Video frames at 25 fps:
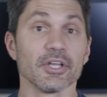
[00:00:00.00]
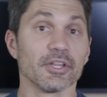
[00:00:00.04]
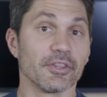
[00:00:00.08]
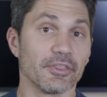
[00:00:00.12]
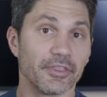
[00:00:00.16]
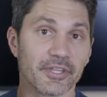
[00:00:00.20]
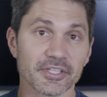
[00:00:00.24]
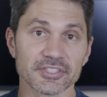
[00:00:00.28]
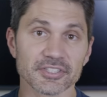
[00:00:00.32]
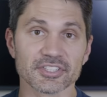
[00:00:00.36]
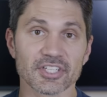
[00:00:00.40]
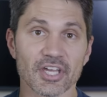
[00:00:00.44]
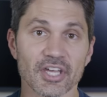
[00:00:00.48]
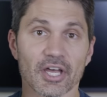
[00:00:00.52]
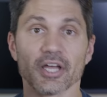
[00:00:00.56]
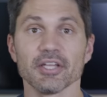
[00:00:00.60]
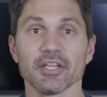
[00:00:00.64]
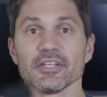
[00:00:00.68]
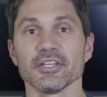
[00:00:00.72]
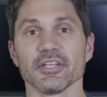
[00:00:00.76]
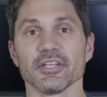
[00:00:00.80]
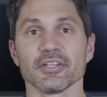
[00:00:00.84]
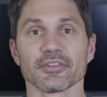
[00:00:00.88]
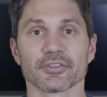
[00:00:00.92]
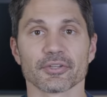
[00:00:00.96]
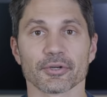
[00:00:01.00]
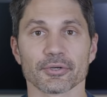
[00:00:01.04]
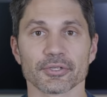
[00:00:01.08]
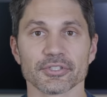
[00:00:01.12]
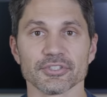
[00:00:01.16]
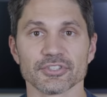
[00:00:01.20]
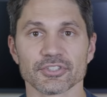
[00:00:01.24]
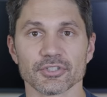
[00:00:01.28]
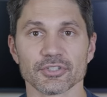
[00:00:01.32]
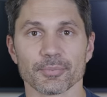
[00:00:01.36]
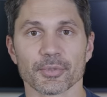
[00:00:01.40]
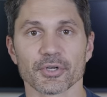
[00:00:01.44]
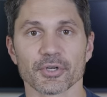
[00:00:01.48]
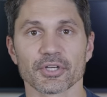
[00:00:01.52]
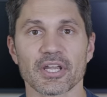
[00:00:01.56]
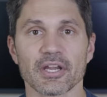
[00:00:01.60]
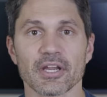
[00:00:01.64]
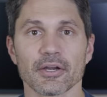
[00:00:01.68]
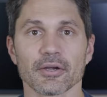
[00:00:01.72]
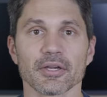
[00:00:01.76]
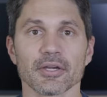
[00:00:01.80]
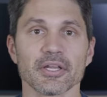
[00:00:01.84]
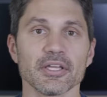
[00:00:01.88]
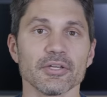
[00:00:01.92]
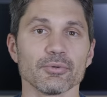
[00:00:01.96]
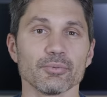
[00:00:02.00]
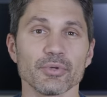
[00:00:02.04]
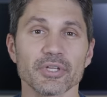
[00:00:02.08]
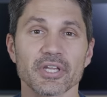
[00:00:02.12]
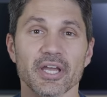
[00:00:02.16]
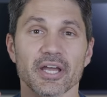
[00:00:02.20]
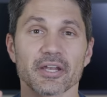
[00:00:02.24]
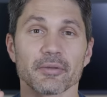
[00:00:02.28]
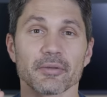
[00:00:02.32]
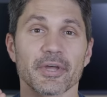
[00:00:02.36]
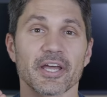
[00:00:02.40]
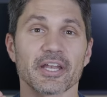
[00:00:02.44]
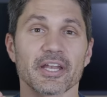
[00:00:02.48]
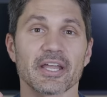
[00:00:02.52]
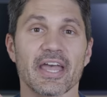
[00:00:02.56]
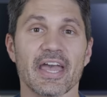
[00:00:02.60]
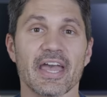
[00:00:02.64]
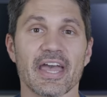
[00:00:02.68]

this gun in 30 super carry. We got about a